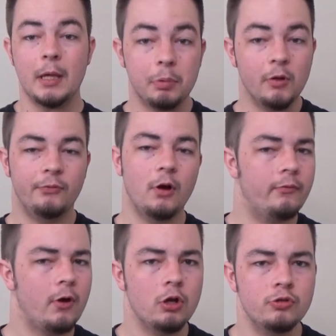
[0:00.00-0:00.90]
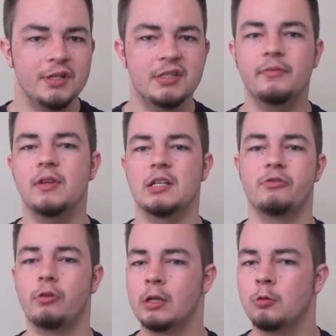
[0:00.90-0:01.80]
people have fought for hundreds of years
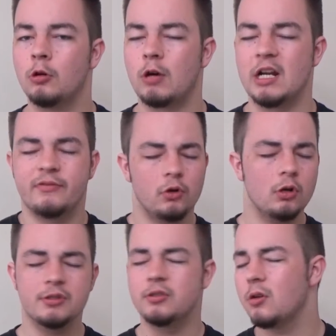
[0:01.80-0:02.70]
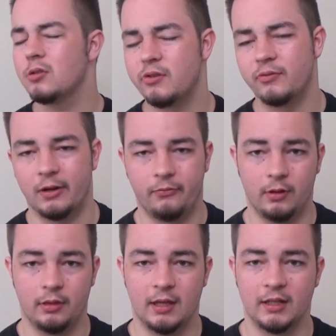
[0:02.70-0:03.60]
for equal rights for all sorts of
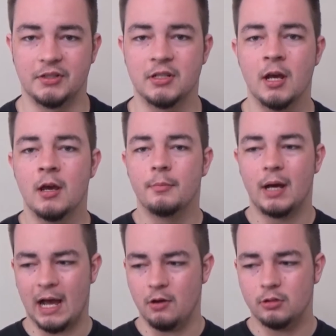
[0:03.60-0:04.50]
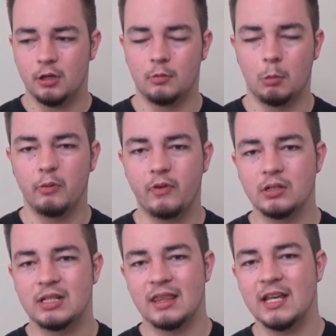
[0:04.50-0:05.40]
different things, but how come when we've
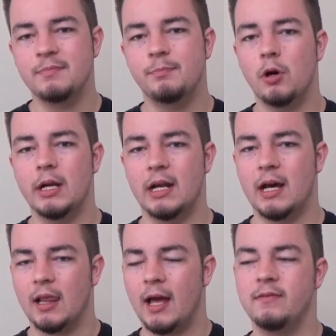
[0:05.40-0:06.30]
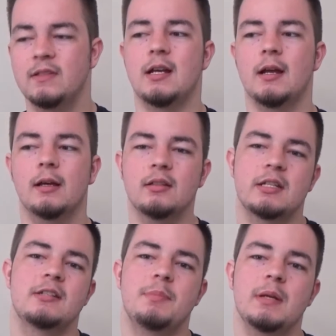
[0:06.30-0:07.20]
got to this point in our life cycle
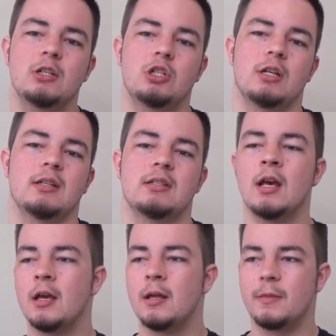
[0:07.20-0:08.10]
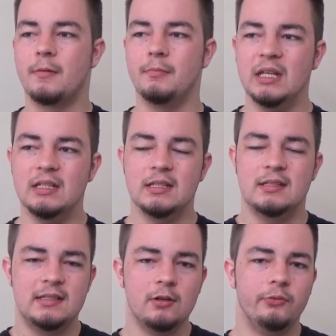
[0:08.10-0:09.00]
as a species, the media
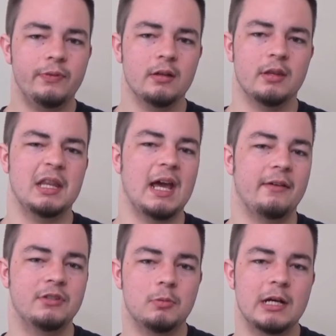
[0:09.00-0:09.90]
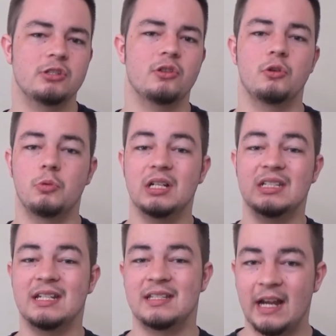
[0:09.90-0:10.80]
still feel that they have to add on the word
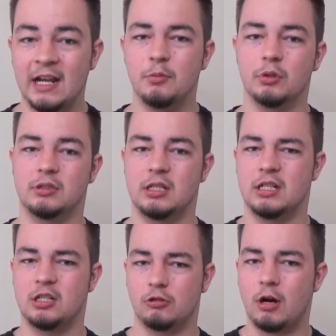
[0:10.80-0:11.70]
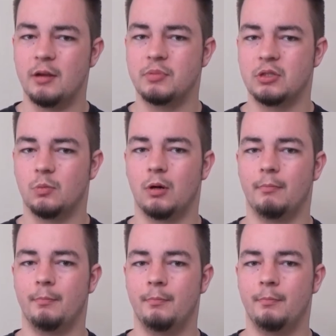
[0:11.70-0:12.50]
disabled to describe someone?